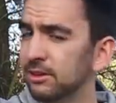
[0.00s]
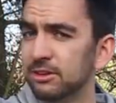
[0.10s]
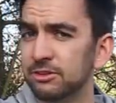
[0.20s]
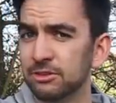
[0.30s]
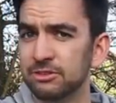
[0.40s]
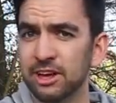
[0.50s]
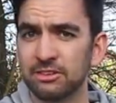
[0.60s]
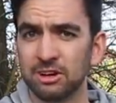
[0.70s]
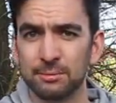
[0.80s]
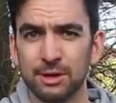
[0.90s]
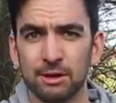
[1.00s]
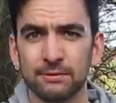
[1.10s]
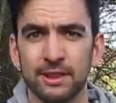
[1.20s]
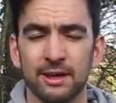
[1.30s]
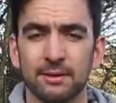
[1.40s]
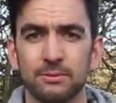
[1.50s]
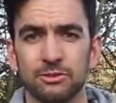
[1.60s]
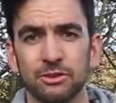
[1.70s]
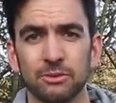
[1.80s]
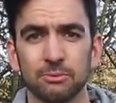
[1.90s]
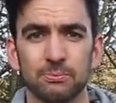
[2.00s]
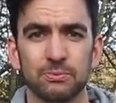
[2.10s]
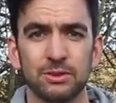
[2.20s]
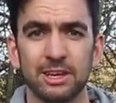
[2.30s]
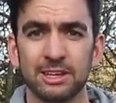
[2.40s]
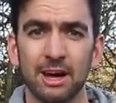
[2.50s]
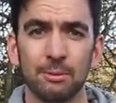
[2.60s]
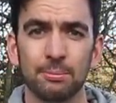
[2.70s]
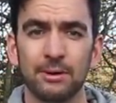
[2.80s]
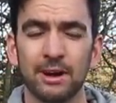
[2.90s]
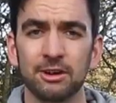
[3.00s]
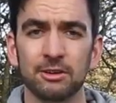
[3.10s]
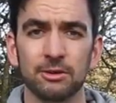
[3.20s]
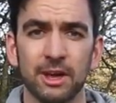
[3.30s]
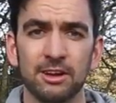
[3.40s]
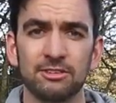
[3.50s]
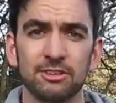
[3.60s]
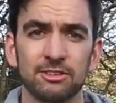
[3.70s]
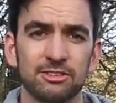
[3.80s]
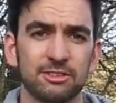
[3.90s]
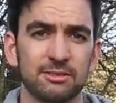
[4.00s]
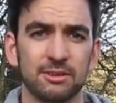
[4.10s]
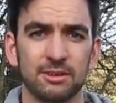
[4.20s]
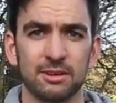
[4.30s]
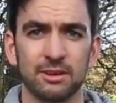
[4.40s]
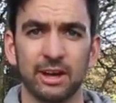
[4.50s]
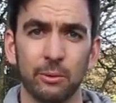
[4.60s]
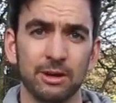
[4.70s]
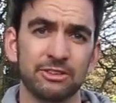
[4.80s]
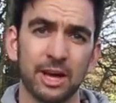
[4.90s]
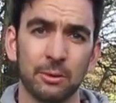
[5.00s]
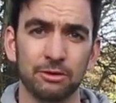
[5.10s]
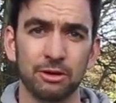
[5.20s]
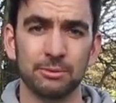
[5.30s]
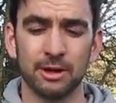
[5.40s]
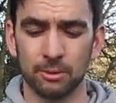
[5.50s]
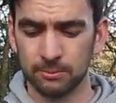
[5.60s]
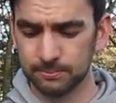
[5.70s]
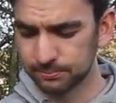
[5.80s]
and the sunset's going to be over there so you can help plan your locations like when you're scouting trips out.